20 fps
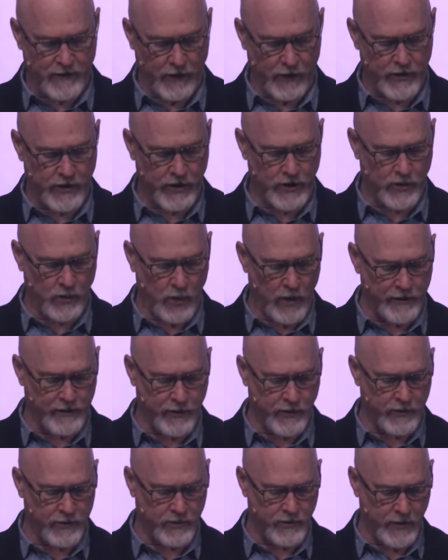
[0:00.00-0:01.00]
verses 1
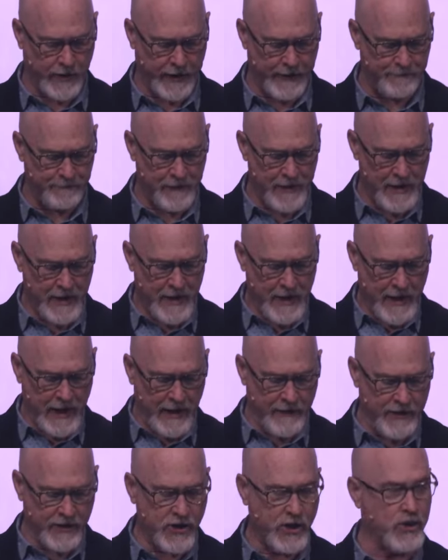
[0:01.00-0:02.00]
through 3.
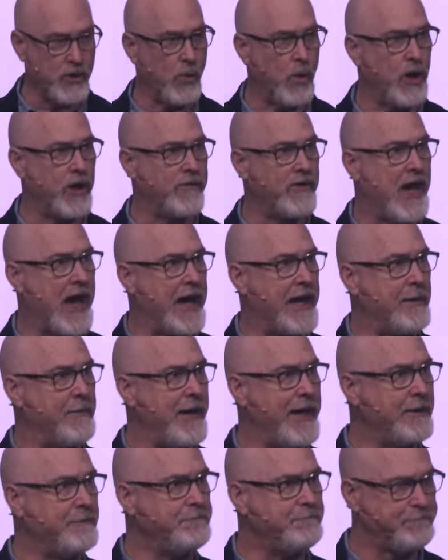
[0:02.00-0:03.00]
Uh, this is the word of God.
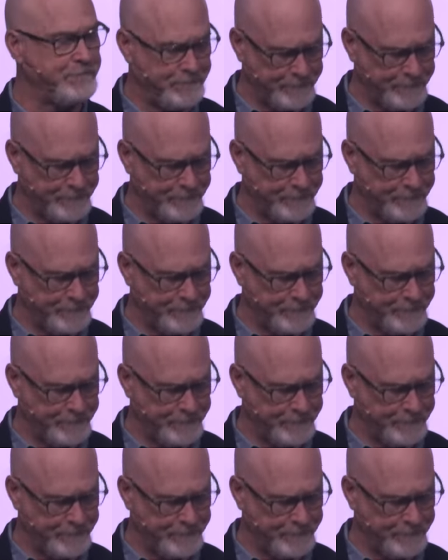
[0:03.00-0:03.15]
Amen?